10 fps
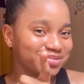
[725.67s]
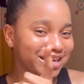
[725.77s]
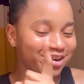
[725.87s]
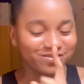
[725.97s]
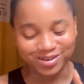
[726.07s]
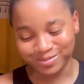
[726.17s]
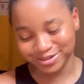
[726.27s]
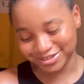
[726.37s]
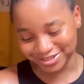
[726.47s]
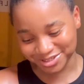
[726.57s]
something I love
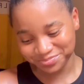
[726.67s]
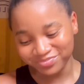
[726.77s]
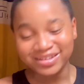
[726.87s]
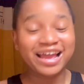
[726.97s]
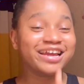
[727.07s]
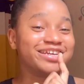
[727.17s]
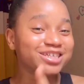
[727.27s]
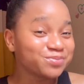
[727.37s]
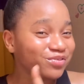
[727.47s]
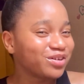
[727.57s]
about it.
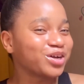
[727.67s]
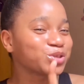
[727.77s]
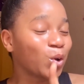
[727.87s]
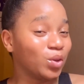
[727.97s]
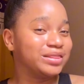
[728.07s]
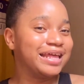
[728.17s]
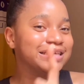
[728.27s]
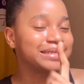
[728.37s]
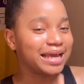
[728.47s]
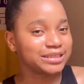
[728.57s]
This product
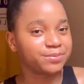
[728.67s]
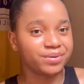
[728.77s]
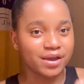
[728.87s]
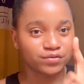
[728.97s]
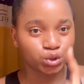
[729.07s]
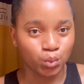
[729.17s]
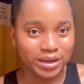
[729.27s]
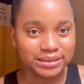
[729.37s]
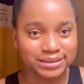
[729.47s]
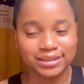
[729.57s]
contains SPF
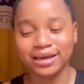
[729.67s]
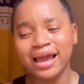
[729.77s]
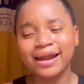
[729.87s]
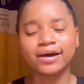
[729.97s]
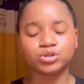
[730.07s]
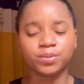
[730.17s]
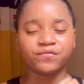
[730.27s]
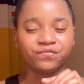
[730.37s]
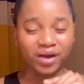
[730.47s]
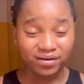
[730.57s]
20. Now, to be
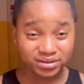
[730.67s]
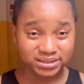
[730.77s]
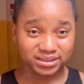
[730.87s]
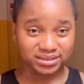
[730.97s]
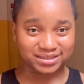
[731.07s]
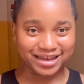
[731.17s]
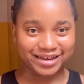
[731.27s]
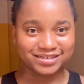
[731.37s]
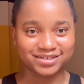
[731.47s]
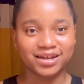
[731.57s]
very
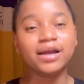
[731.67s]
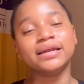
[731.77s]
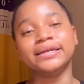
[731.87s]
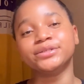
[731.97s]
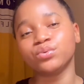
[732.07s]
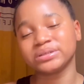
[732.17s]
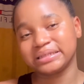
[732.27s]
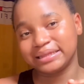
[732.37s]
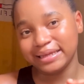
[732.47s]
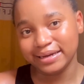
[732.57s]
sincere, this was
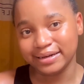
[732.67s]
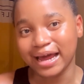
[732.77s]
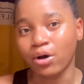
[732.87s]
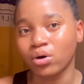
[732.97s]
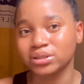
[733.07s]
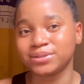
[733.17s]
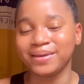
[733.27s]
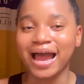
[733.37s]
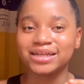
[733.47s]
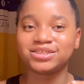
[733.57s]
the thing that got
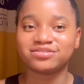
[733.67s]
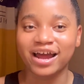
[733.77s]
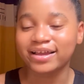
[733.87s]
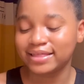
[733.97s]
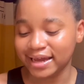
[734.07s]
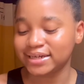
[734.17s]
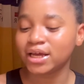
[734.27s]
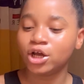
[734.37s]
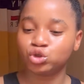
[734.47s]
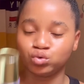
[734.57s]
me attracted
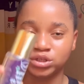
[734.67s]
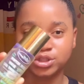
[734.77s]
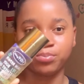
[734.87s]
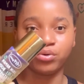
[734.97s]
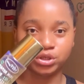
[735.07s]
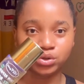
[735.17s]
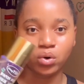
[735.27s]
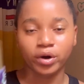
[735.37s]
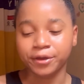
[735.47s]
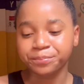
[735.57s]
to this body
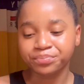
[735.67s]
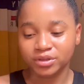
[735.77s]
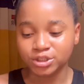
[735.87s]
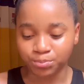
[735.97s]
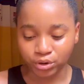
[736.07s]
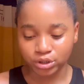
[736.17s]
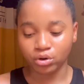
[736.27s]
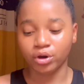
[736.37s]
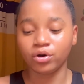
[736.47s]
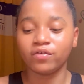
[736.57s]
oil. This body
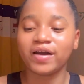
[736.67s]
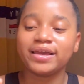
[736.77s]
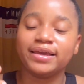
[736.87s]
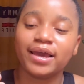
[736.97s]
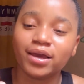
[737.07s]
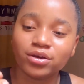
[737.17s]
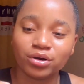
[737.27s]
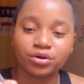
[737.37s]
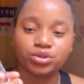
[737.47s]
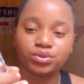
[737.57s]
oil over here,
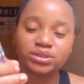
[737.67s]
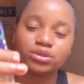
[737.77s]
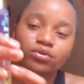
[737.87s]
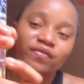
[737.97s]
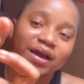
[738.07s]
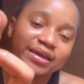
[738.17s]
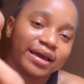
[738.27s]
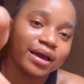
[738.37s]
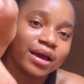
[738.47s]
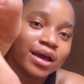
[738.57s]
you're going to see it over
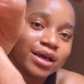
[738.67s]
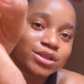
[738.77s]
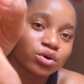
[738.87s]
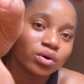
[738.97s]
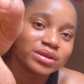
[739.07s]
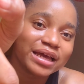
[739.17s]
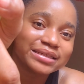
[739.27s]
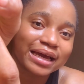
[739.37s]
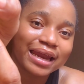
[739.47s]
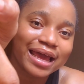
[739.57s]
here, it
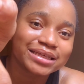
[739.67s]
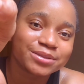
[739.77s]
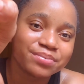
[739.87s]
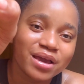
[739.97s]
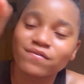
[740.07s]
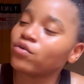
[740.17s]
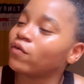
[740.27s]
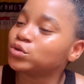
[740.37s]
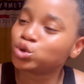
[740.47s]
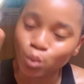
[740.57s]
contains an SPF
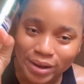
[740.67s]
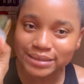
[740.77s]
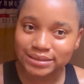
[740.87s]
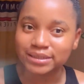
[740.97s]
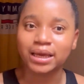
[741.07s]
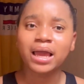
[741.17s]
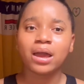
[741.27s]
of 20.